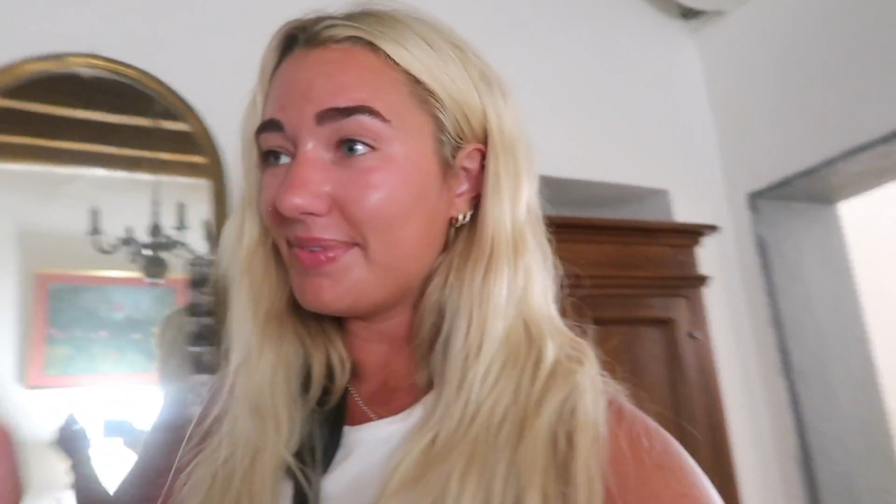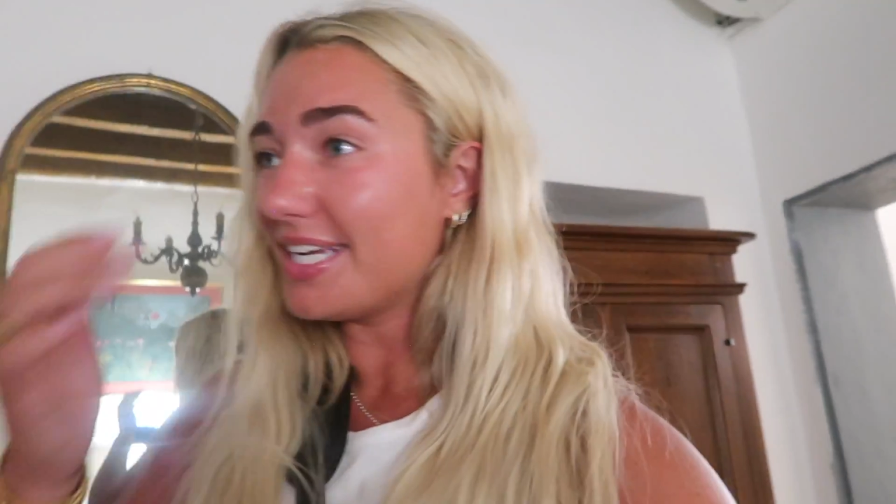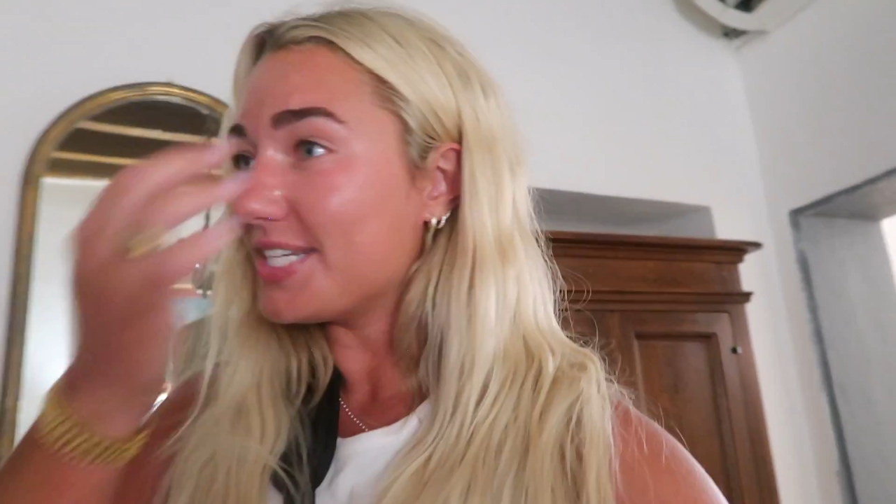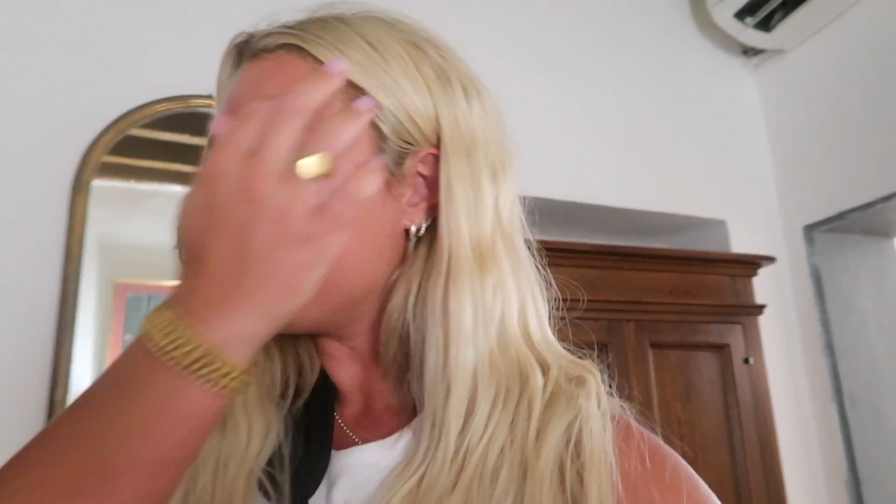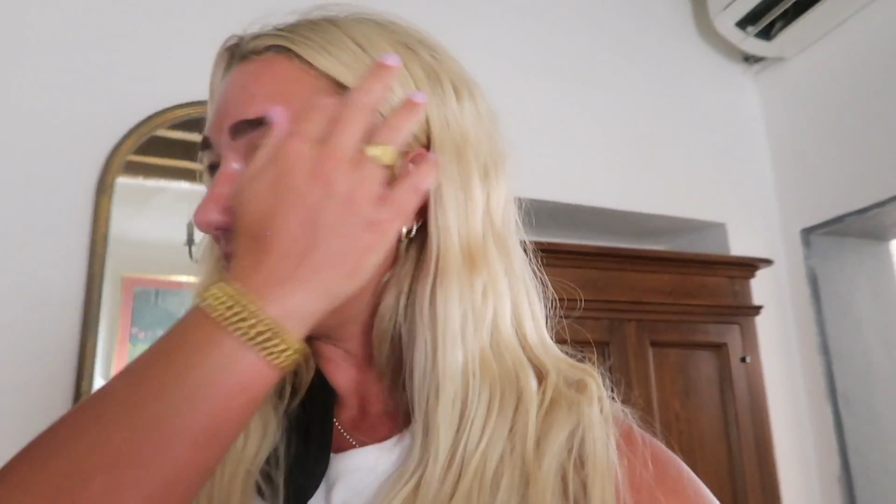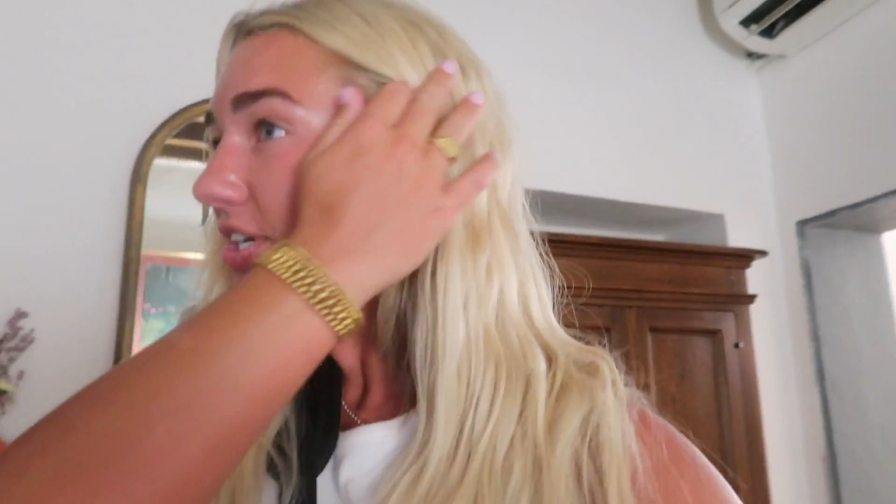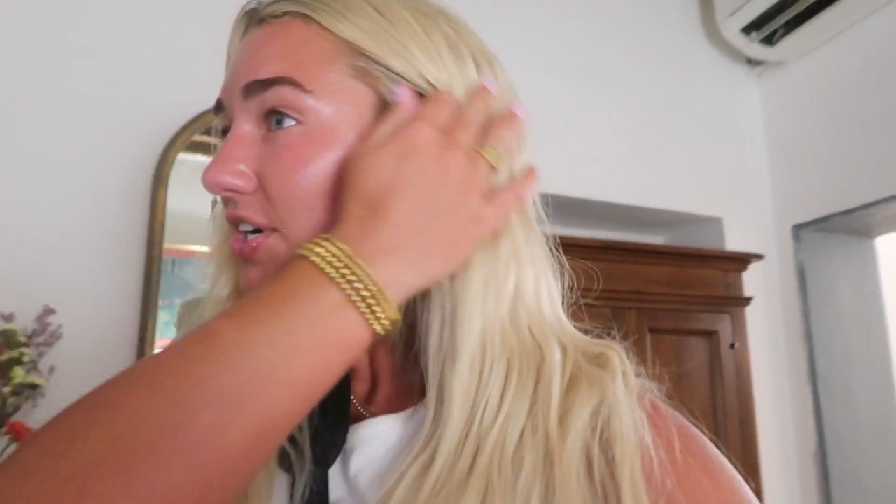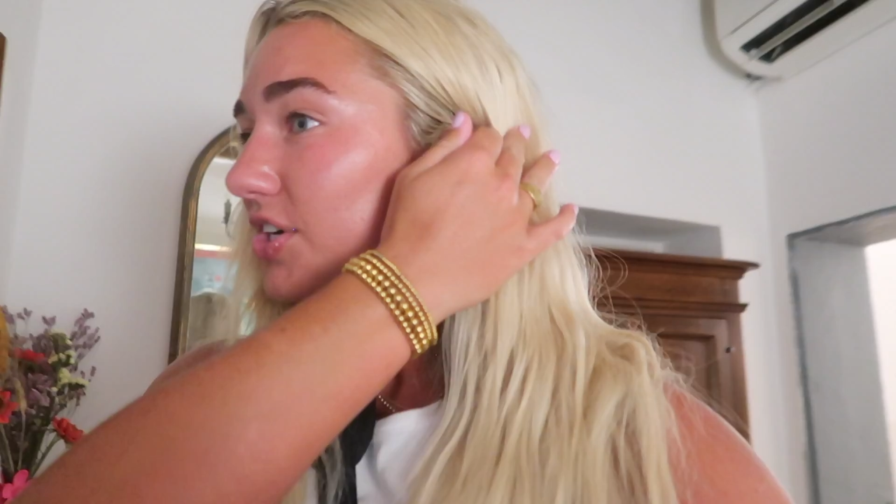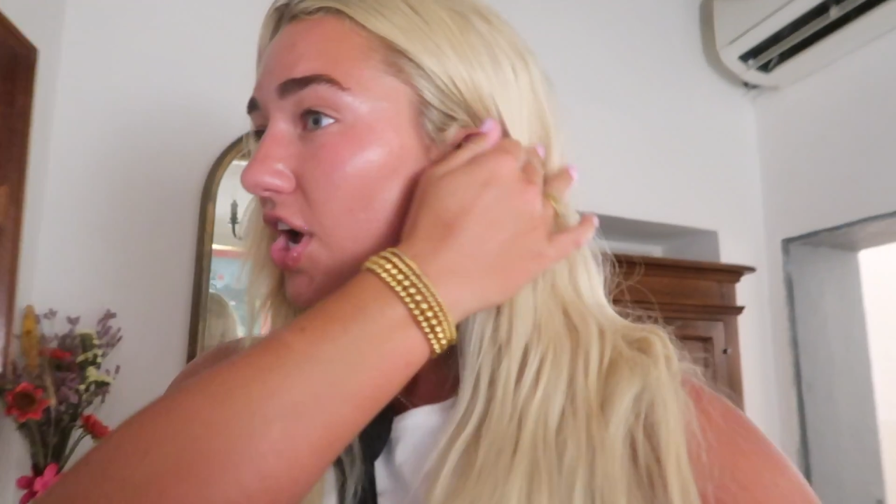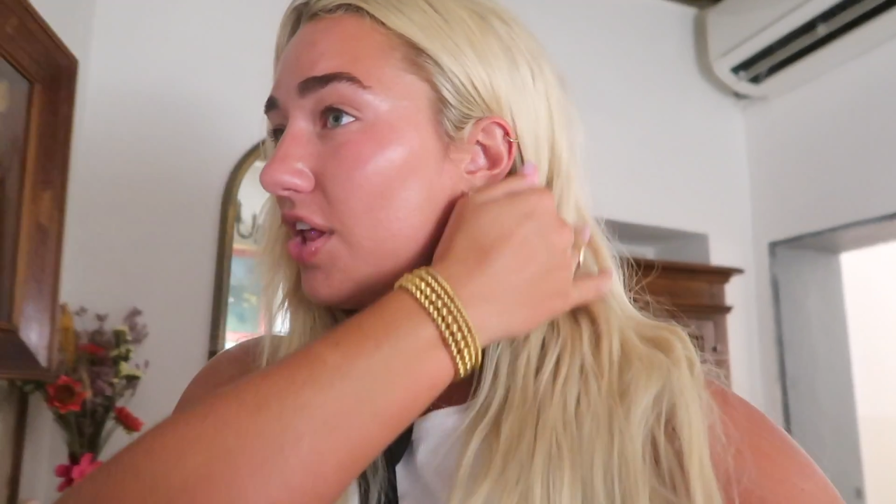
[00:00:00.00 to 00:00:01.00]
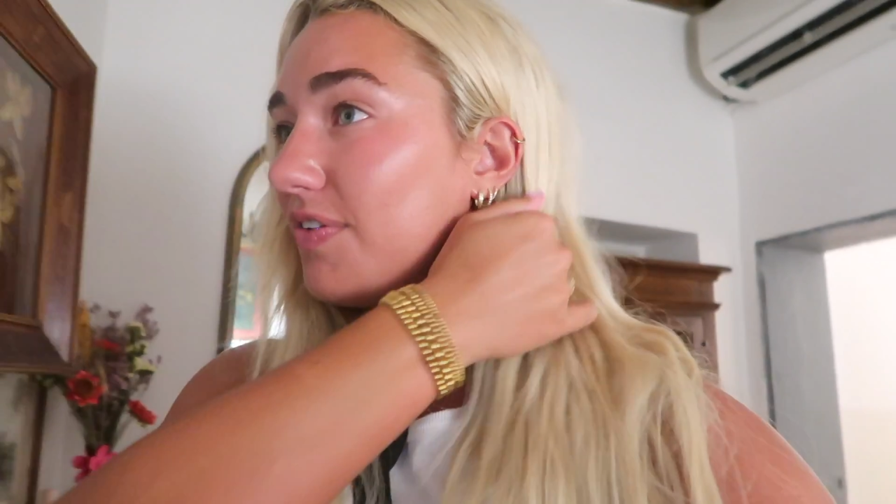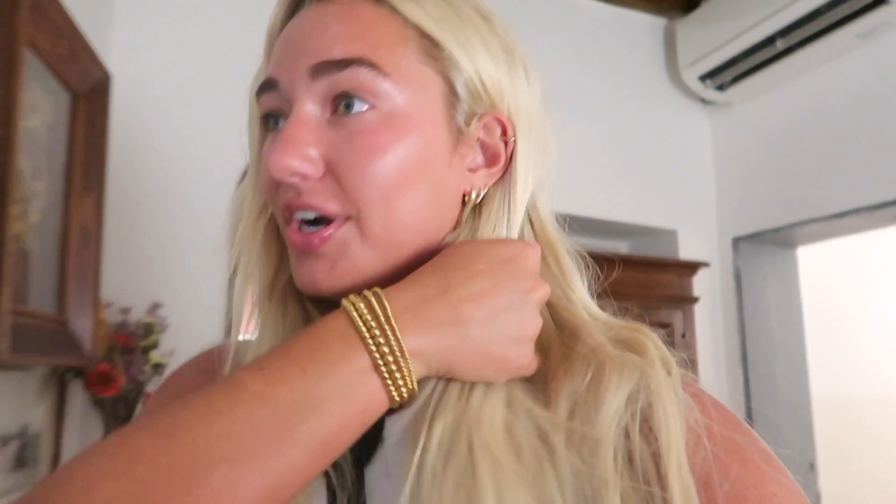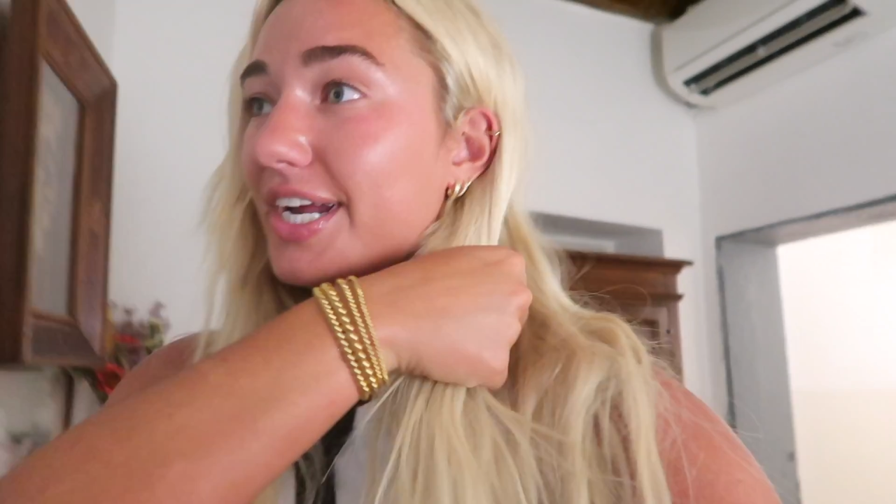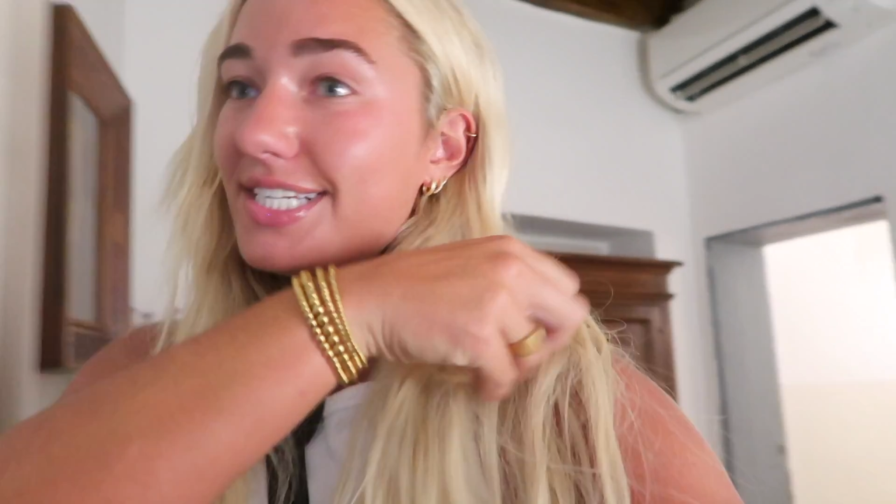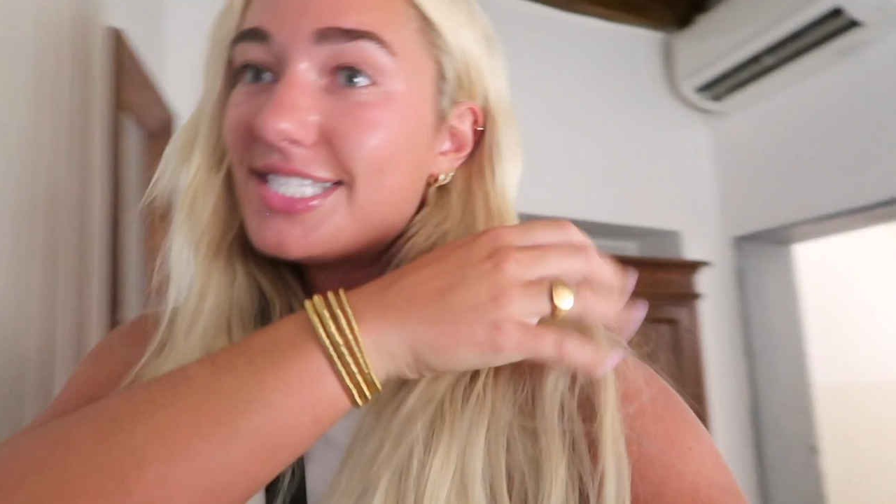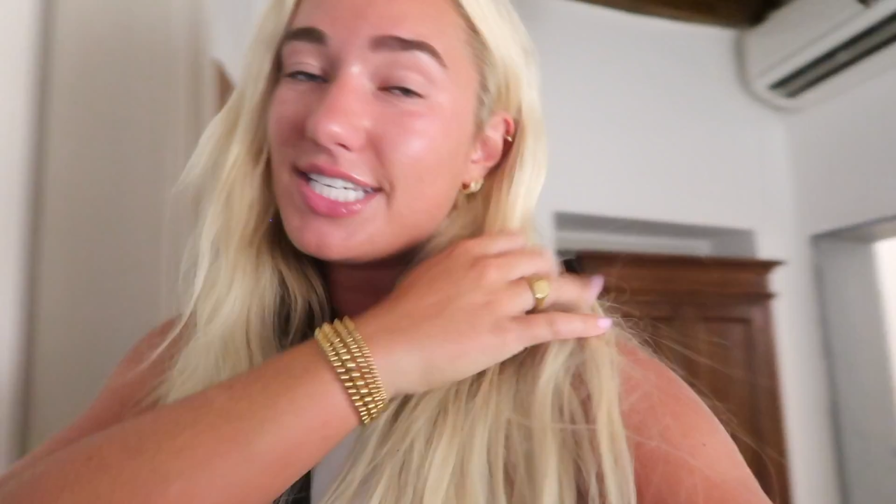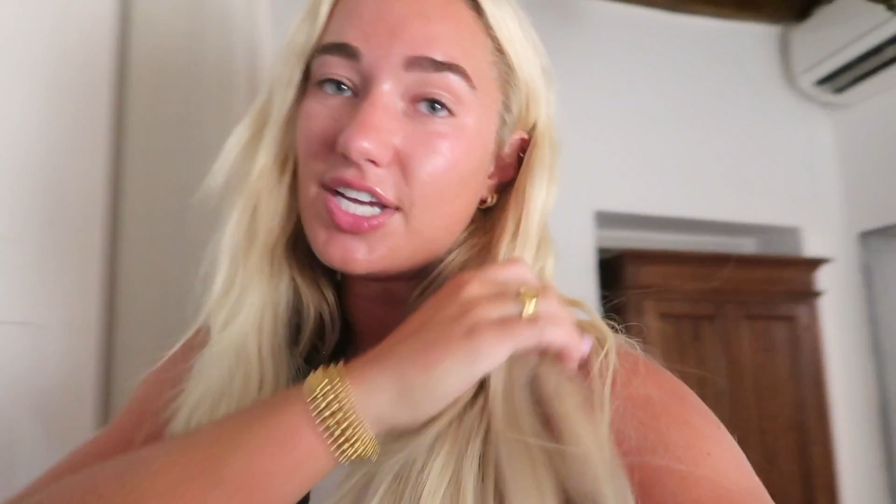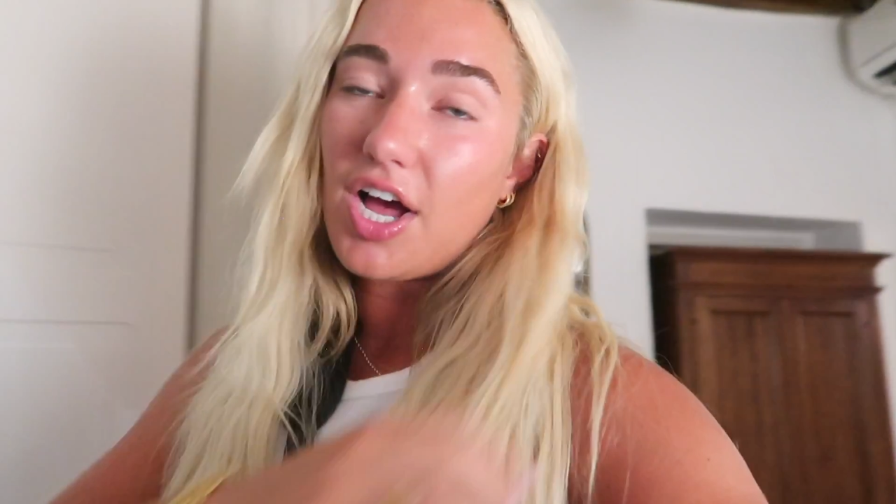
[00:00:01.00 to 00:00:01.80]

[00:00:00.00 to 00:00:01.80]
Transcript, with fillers: because we turned all of our AC